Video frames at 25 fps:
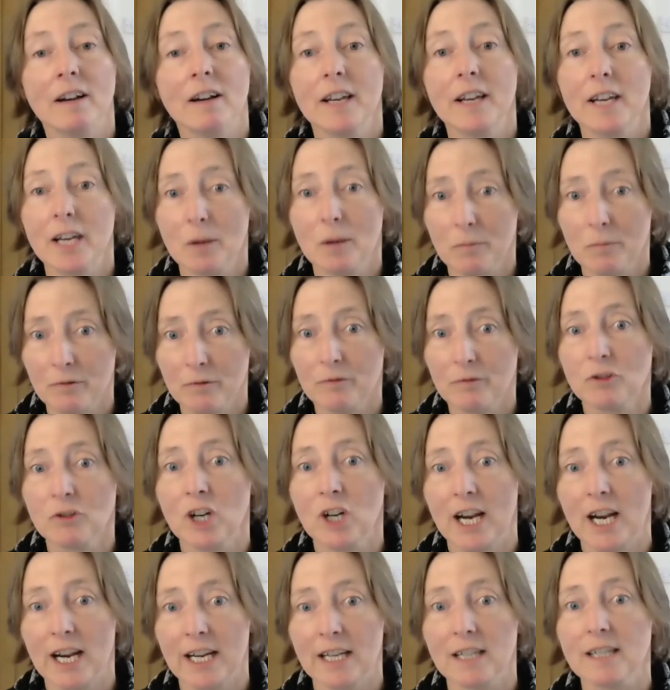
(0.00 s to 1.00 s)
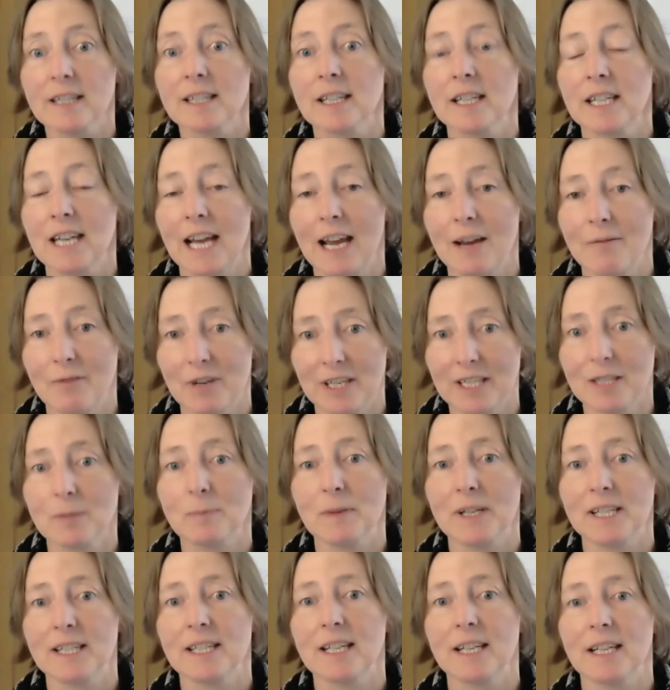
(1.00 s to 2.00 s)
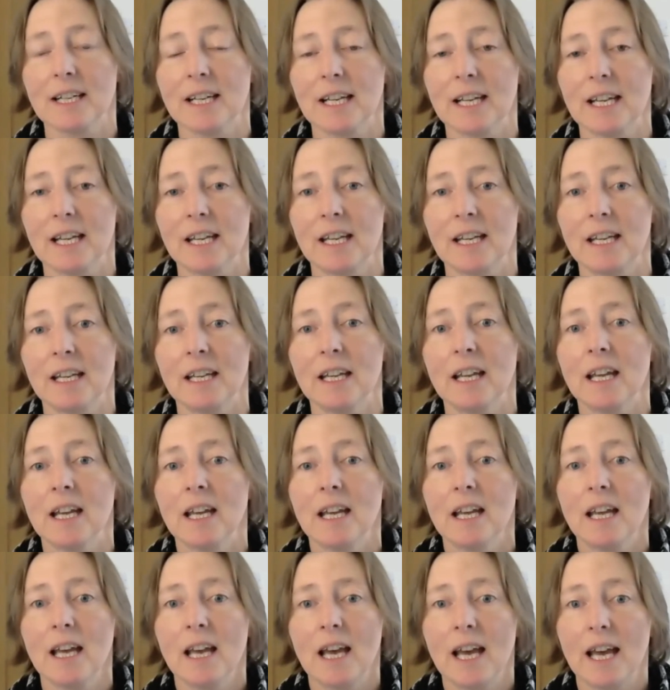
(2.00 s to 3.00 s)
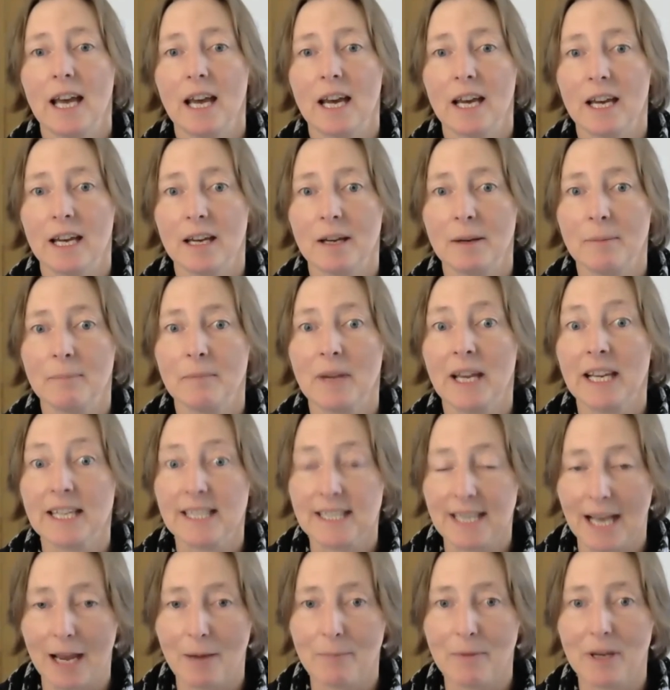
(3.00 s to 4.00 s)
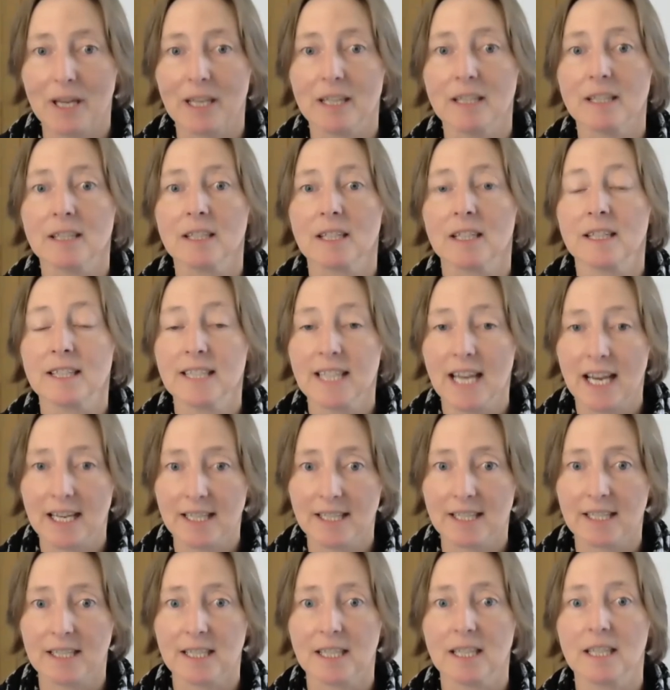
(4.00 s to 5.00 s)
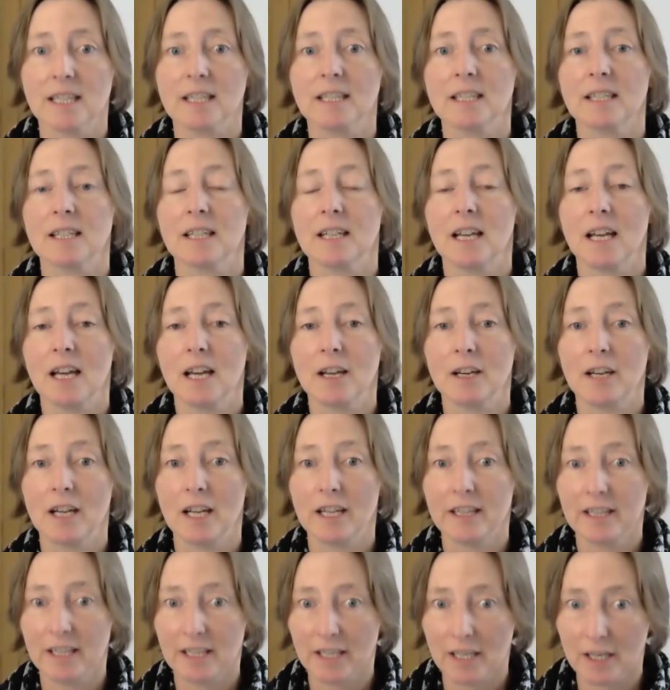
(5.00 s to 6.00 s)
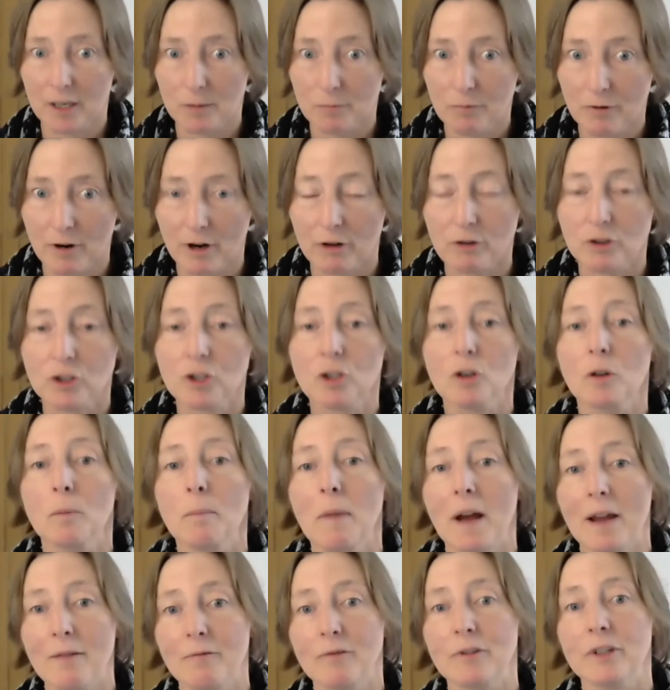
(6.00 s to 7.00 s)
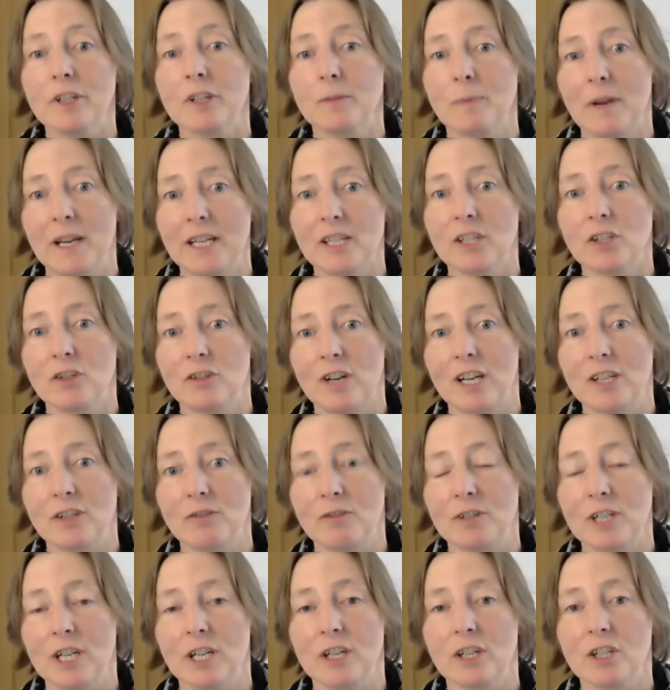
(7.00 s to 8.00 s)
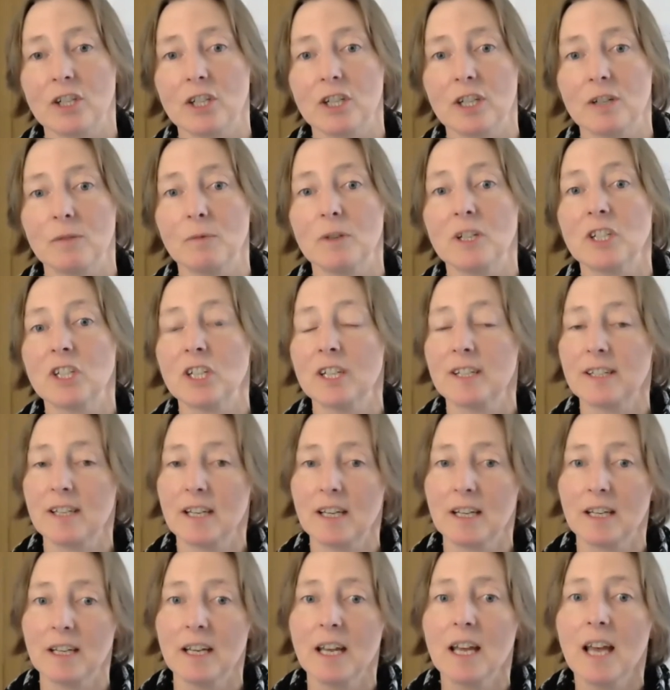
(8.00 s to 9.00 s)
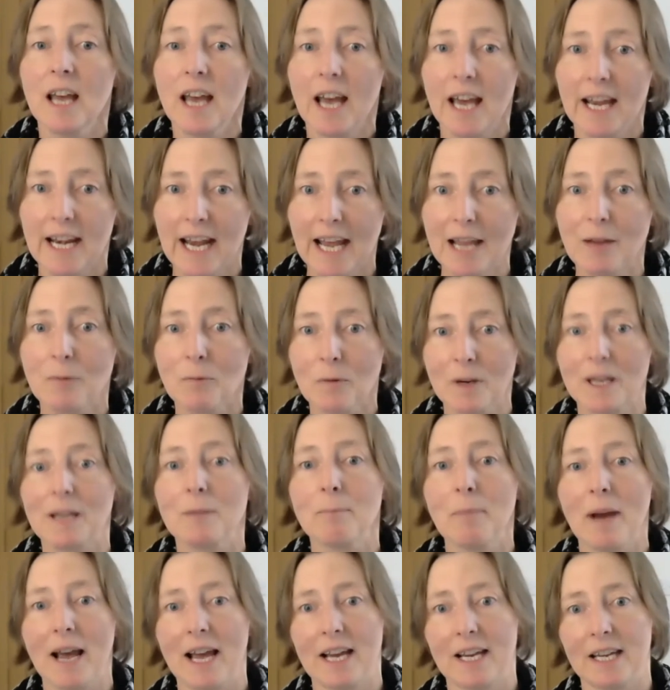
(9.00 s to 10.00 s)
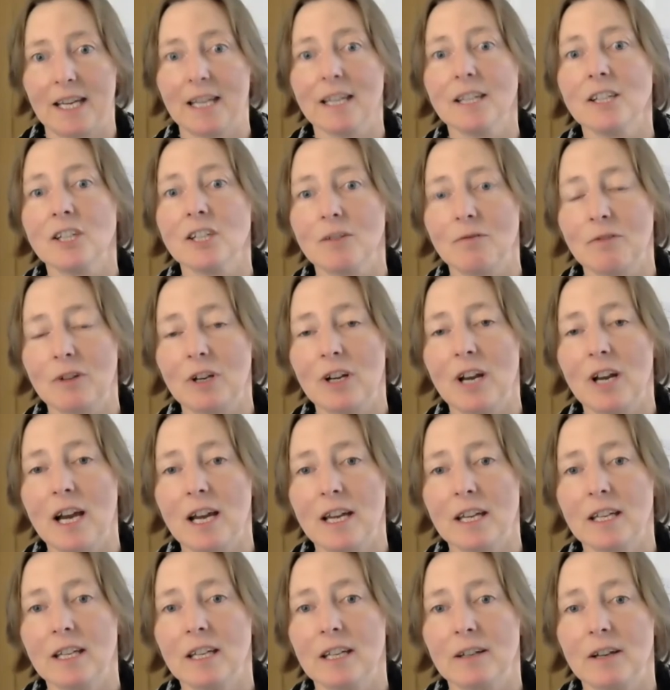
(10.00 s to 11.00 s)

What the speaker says: a number of trials that have explicitly examined and tested an approach called mindfulness-based stress reduction, which is an eight-week package, if you like,